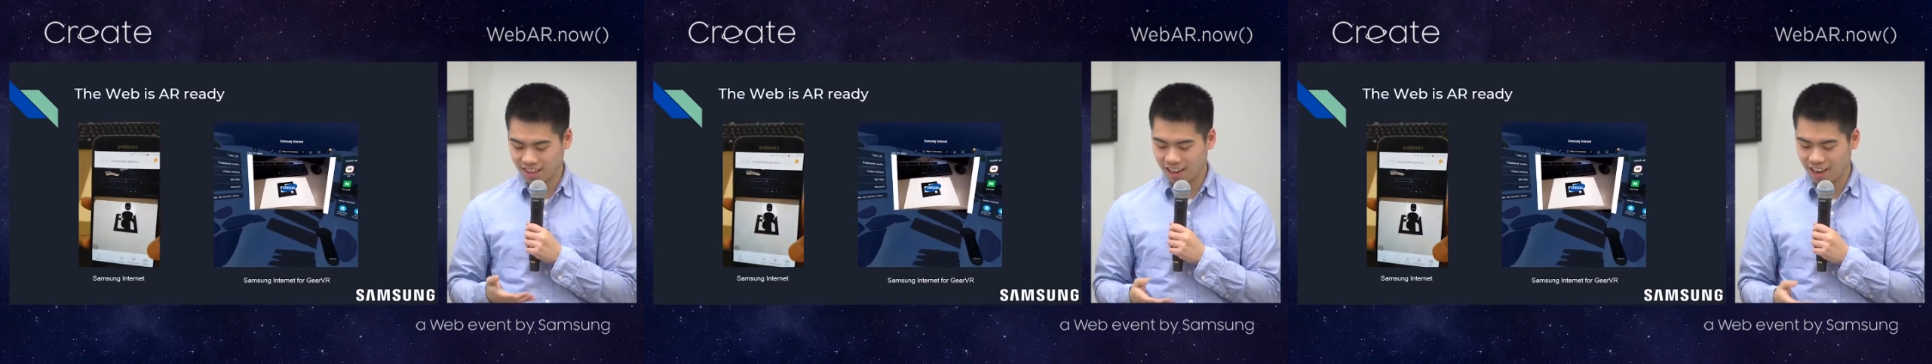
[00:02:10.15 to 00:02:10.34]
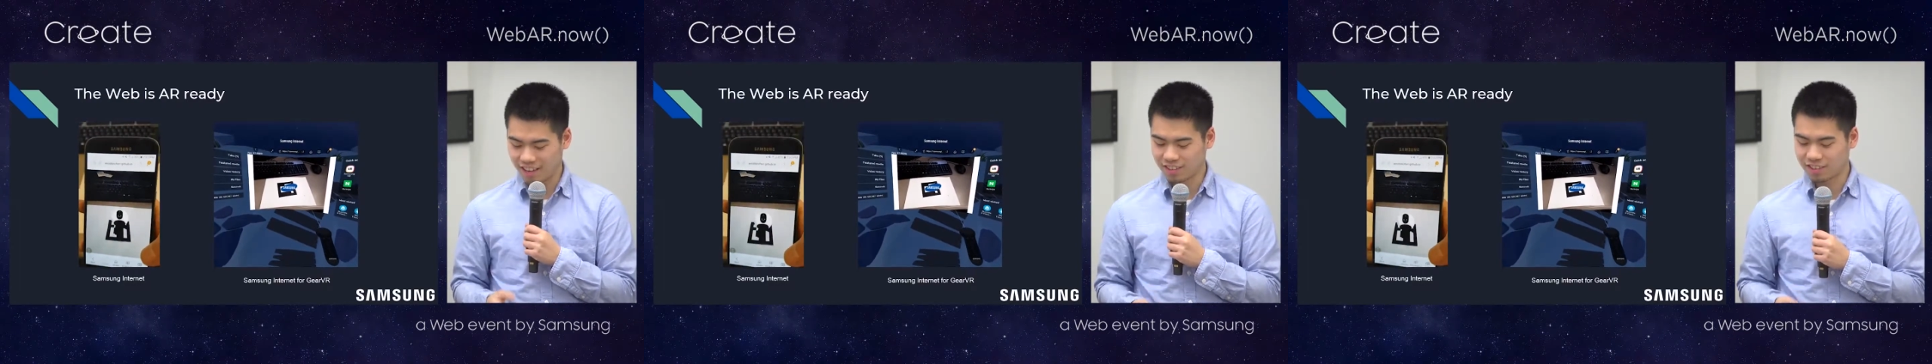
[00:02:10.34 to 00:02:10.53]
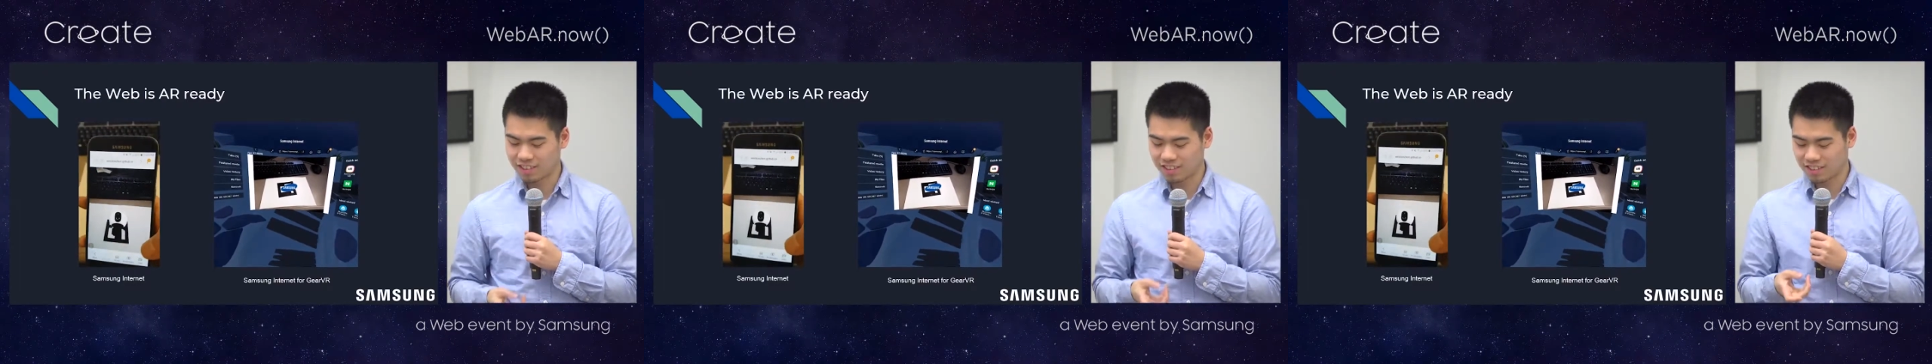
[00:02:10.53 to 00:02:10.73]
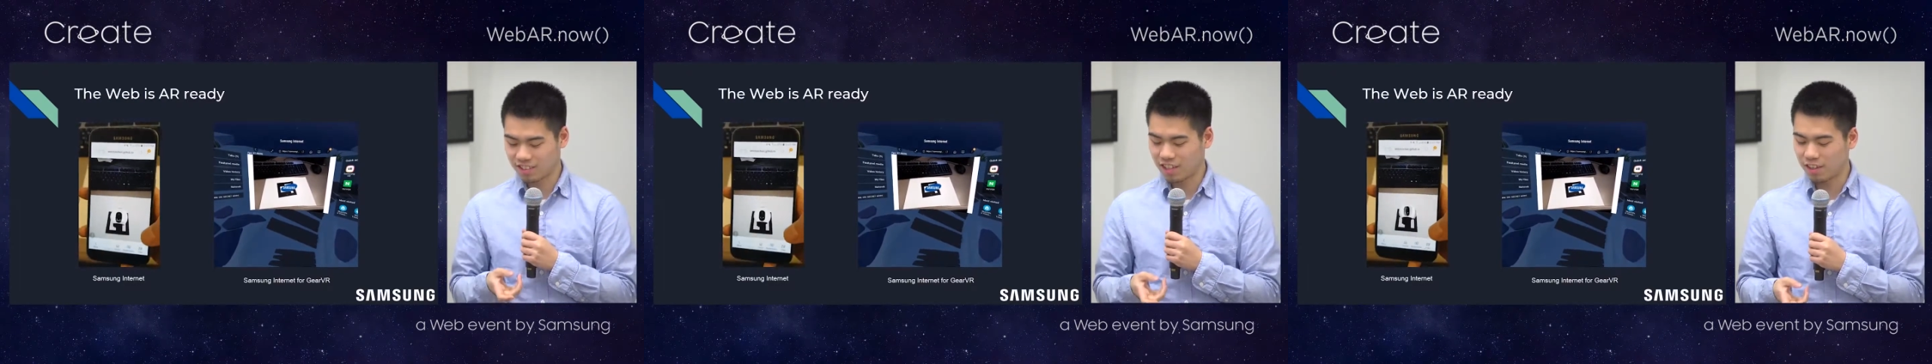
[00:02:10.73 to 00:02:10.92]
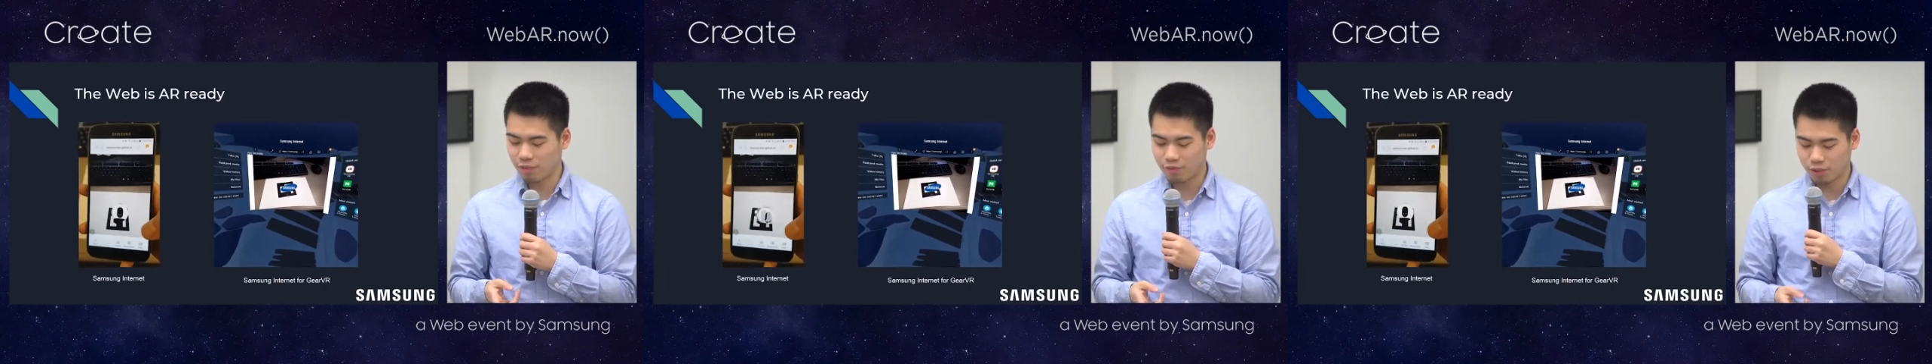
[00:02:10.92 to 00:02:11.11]
I was
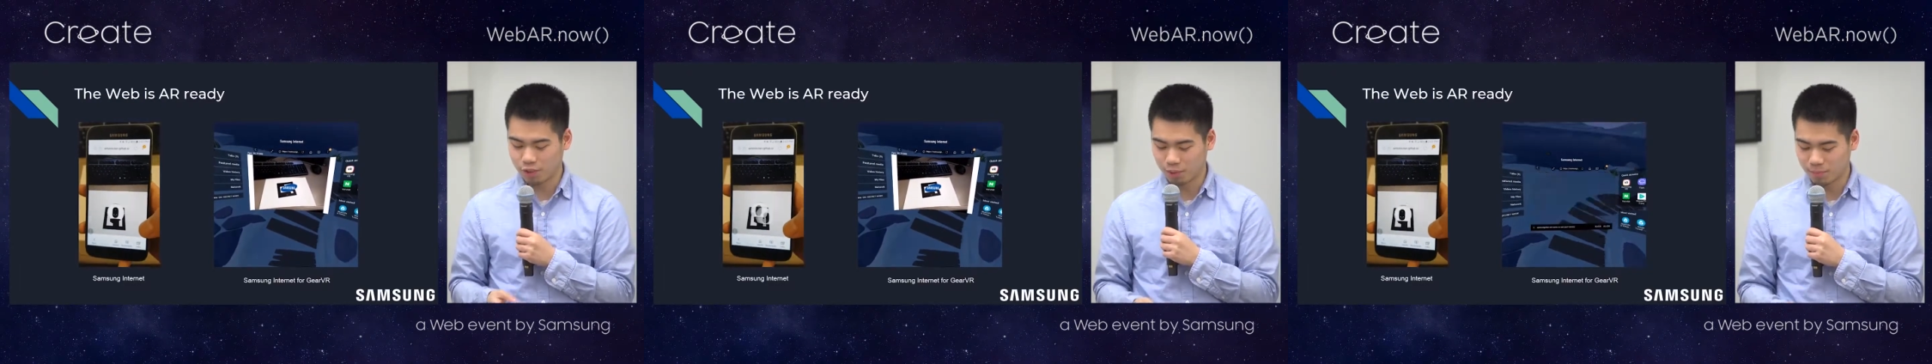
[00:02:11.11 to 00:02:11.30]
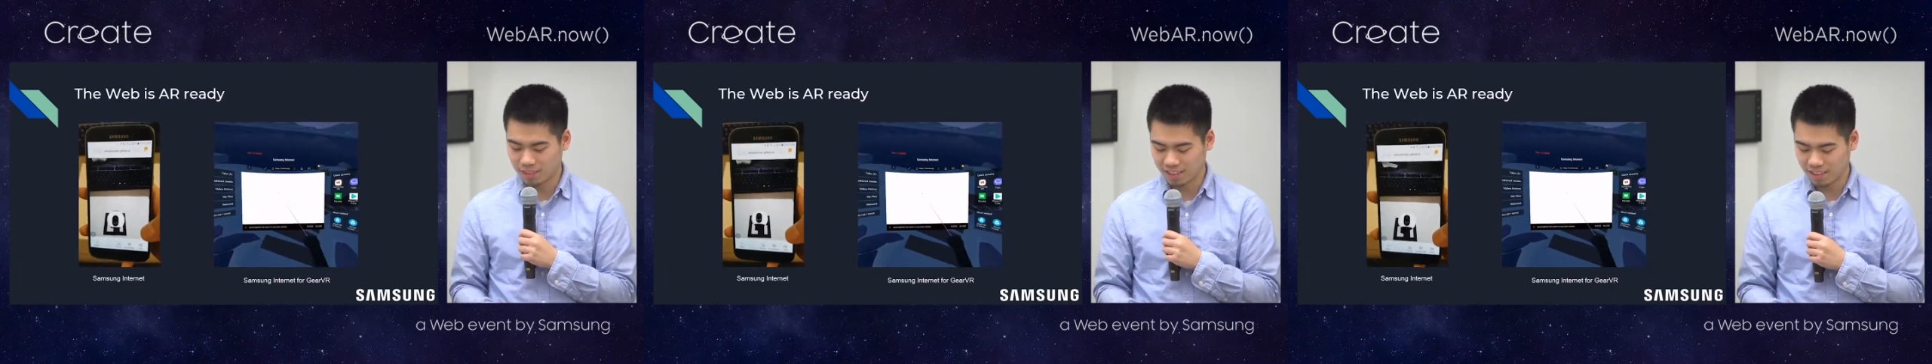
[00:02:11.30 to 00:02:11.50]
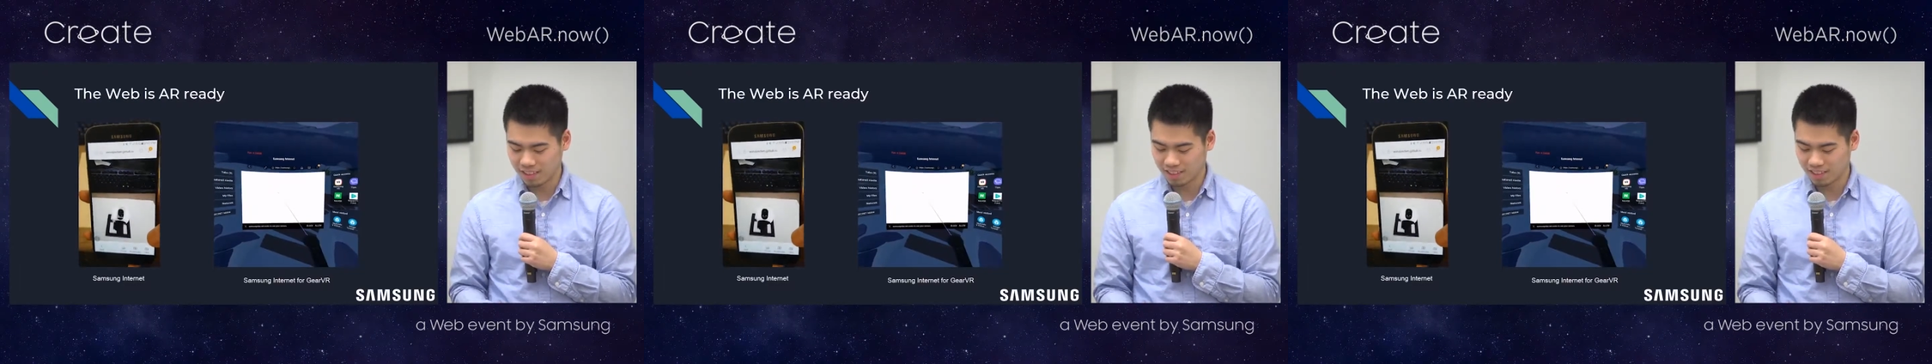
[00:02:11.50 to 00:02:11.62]
trying to film it,